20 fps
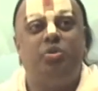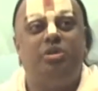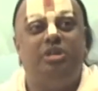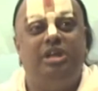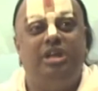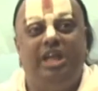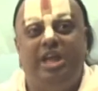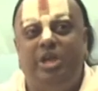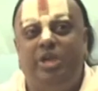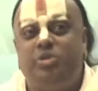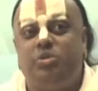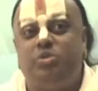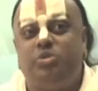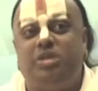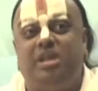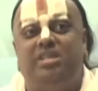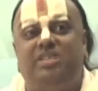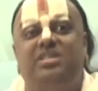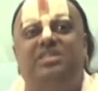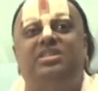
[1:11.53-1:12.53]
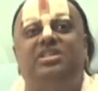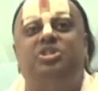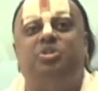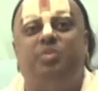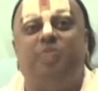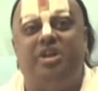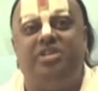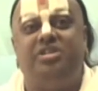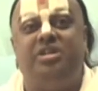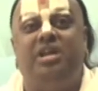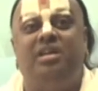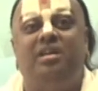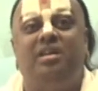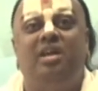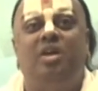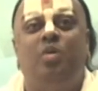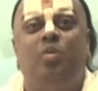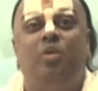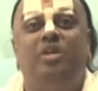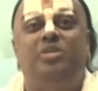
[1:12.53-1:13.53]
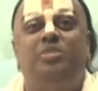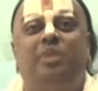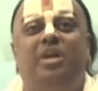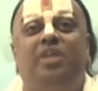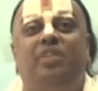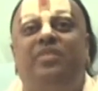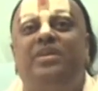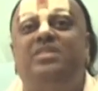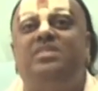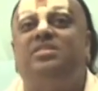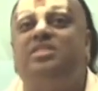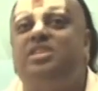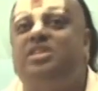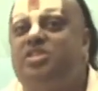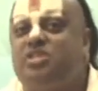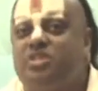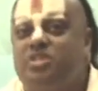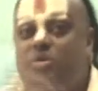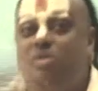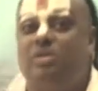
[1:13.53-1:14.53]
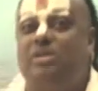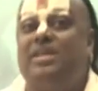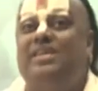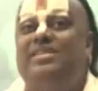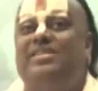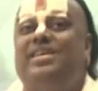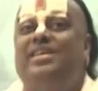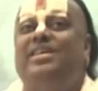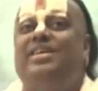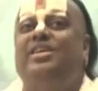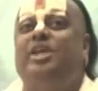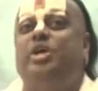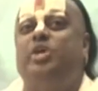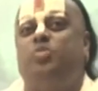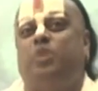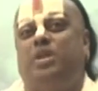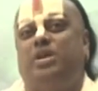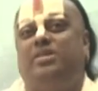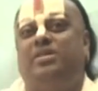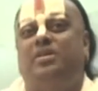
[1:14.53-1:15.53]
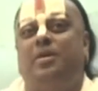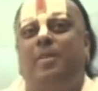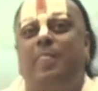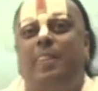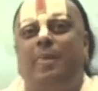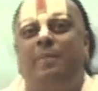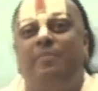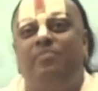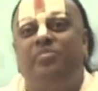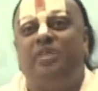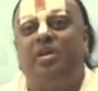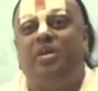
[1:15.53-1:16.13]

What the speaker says: should lead to such a situation which benefits this totalitarian network.